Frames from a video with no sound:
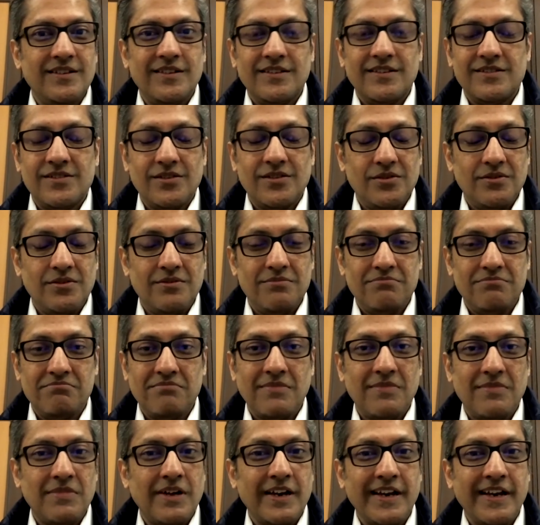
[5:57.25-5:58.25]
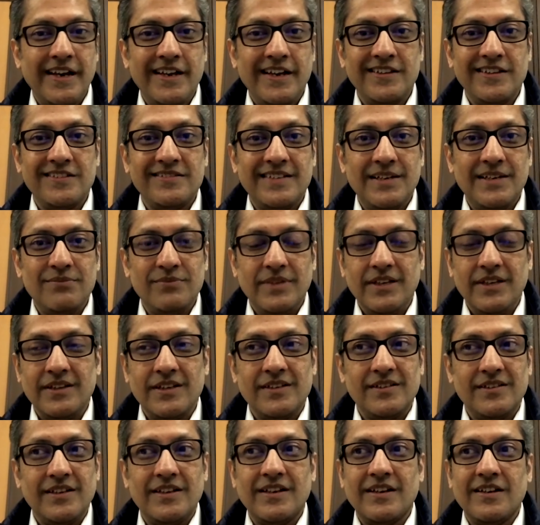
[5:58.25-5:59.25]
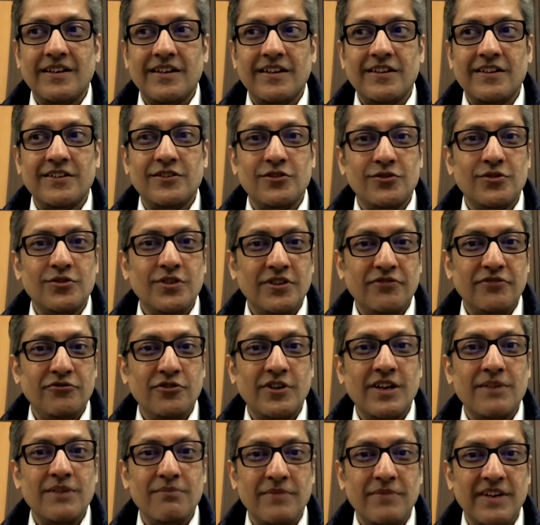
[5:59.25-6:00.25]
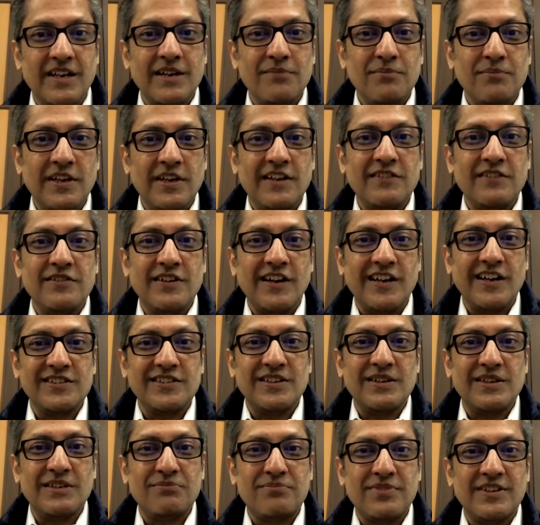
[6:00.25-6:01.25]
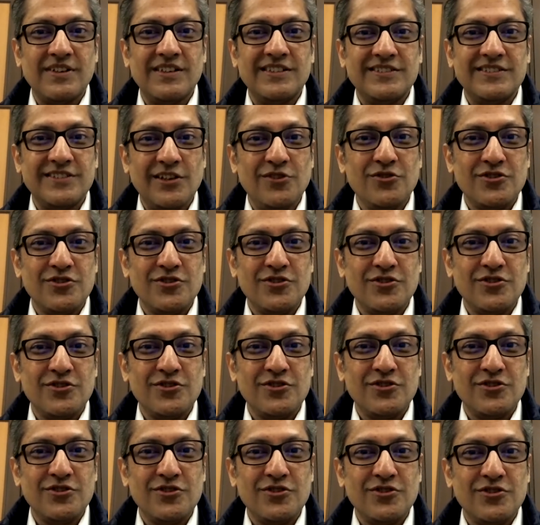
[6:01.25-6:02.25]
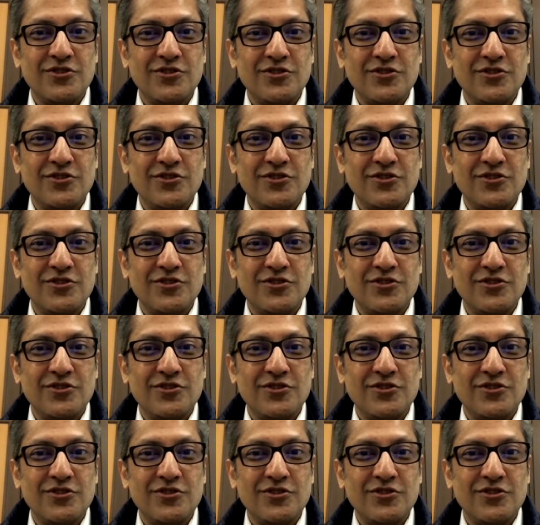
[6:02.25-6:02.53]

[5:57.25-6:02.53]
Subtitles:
So again, the same thing. They said, dude, if you can get me a solution to that,